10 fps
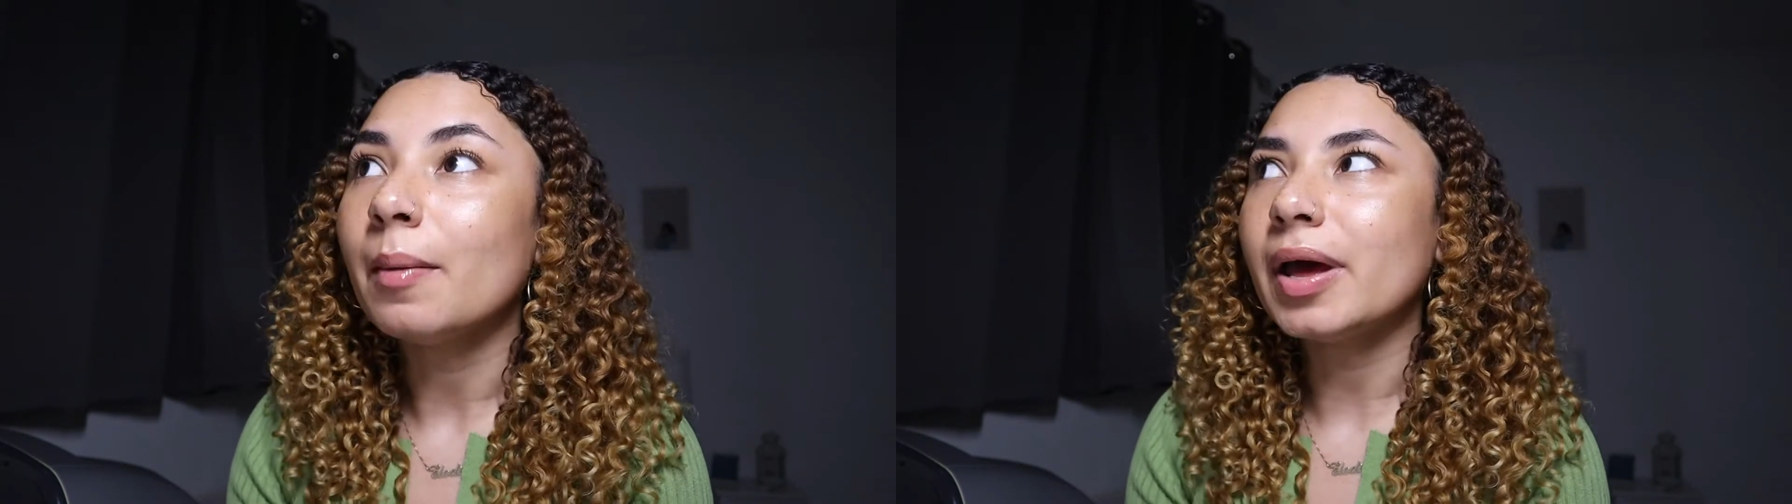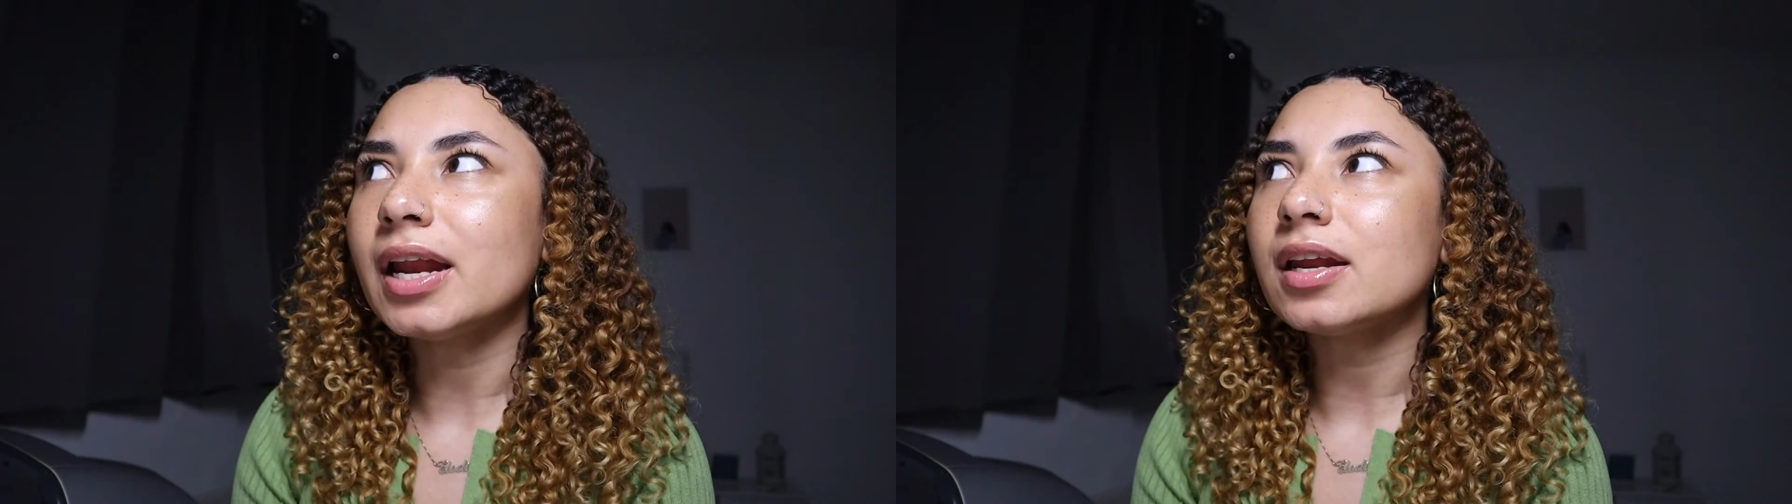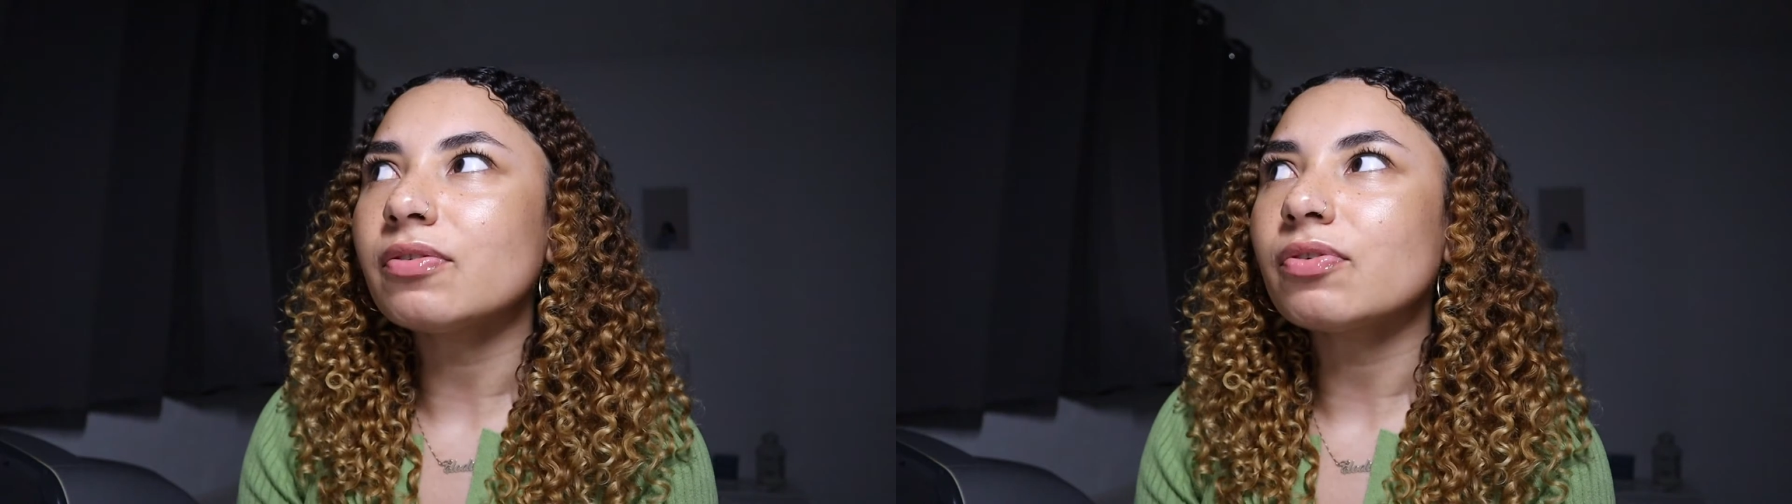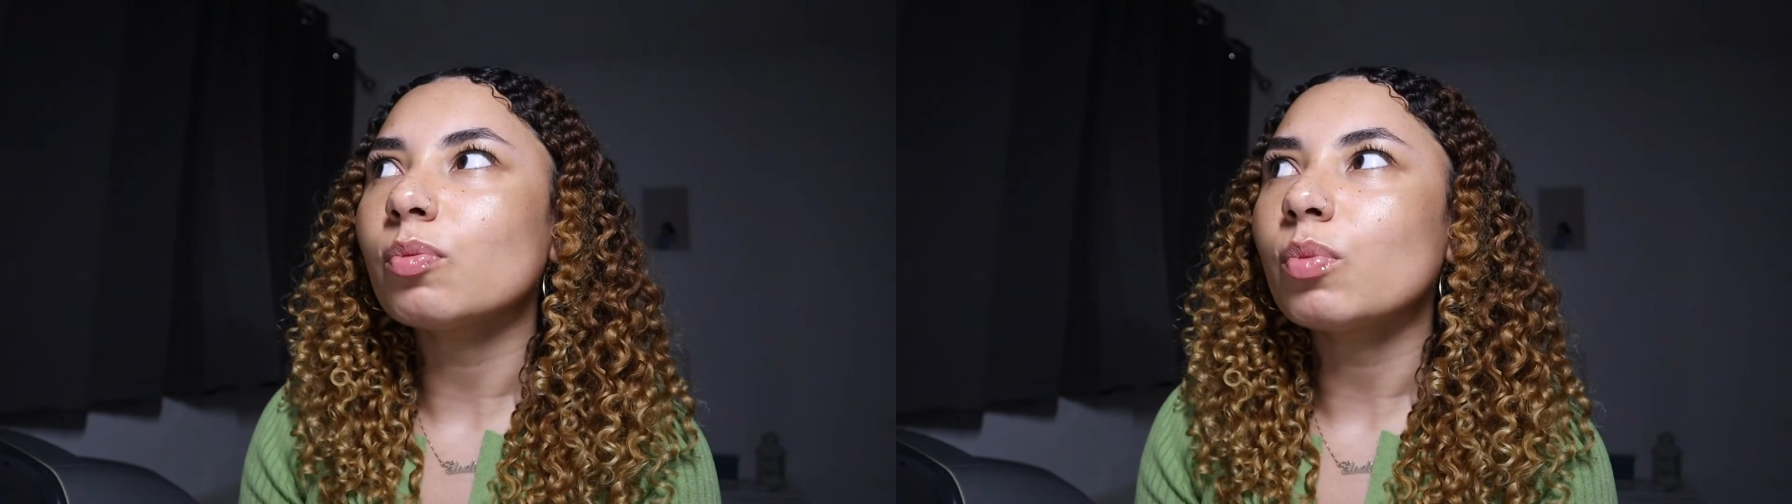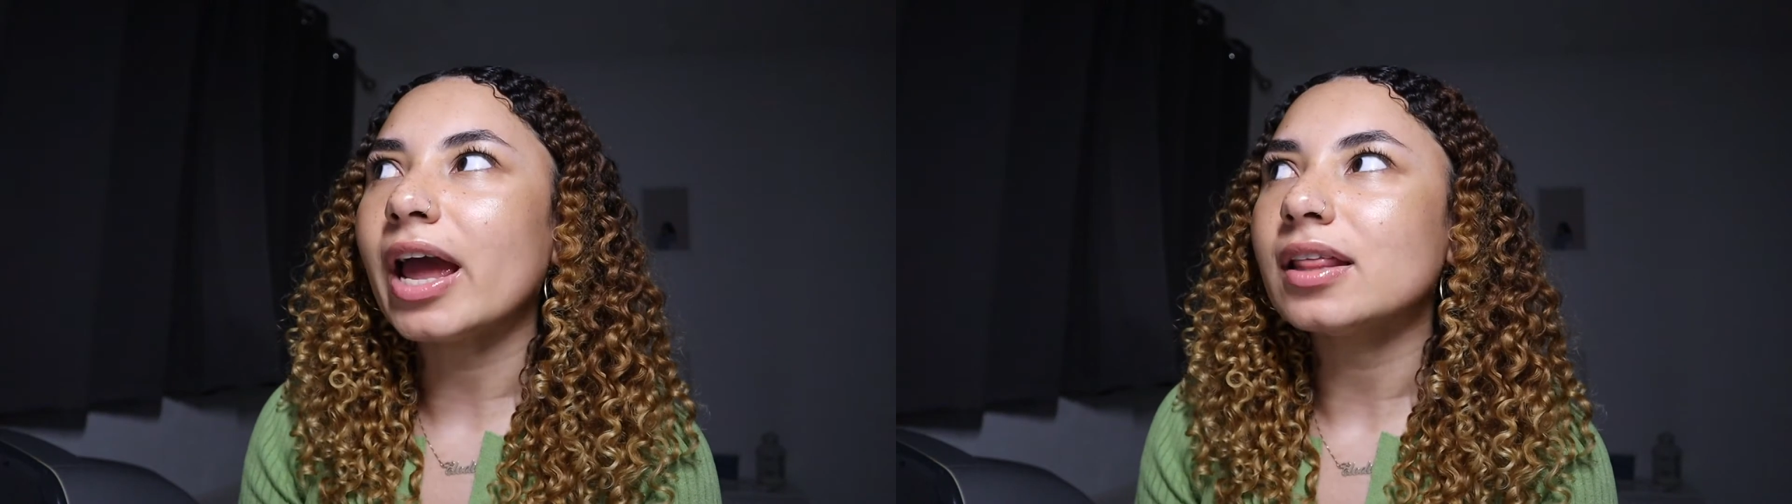but in a different
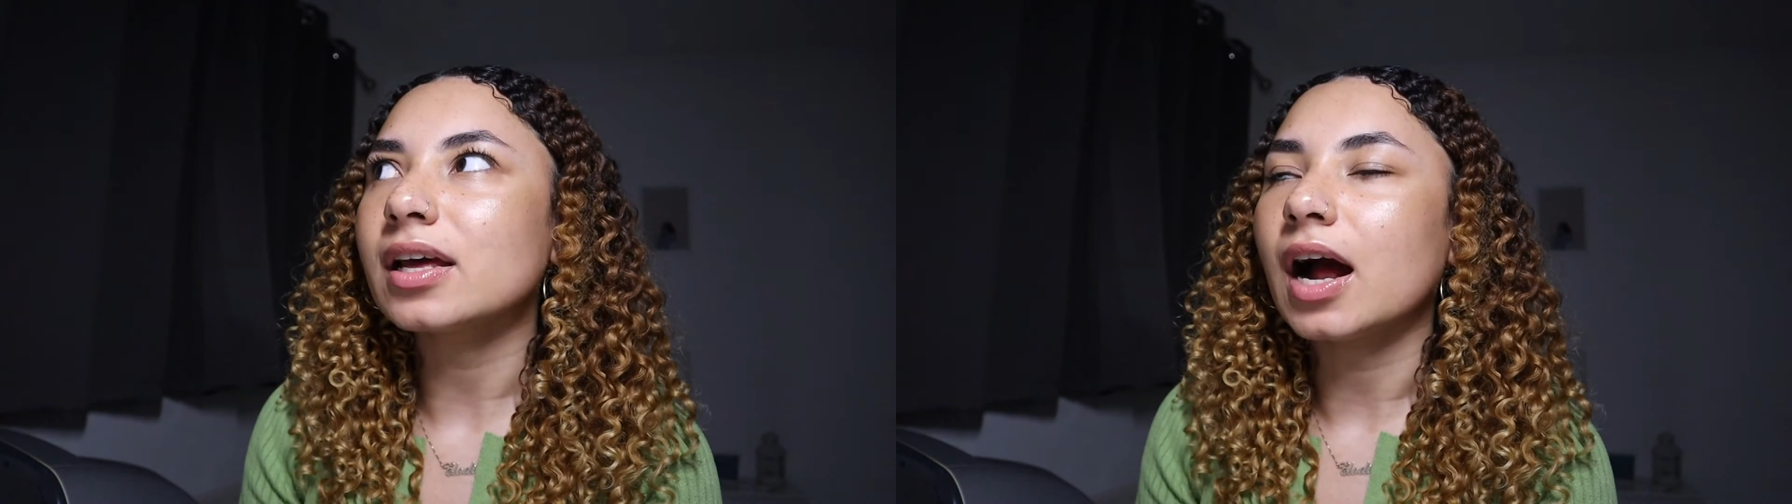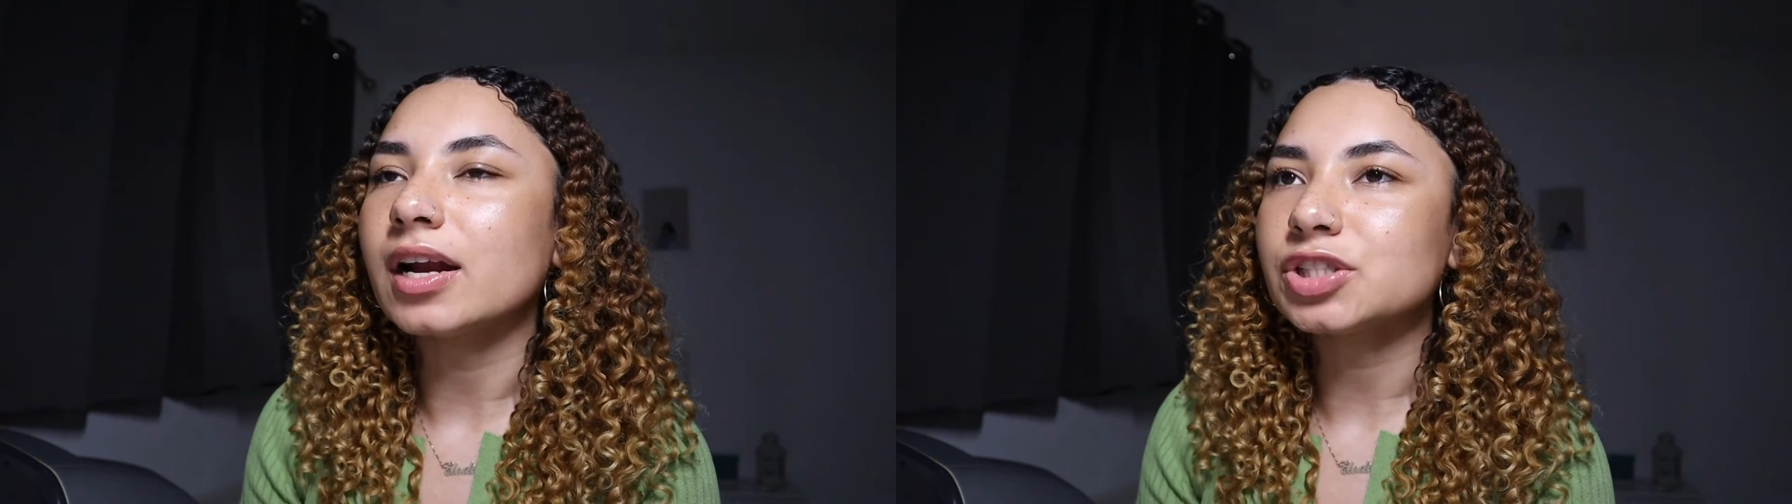way that kind of